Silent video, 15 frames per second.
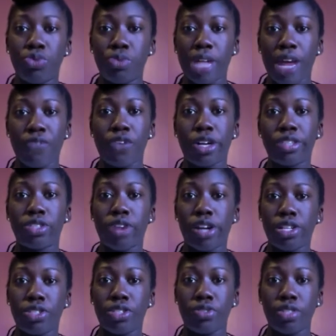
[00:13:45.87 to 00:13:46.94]
when I first
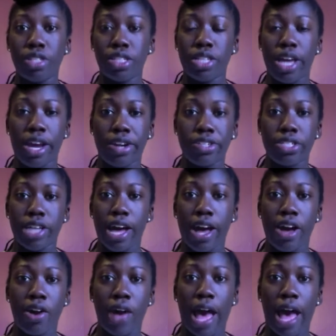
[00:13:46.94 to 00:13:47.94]
started doing this hairstyle,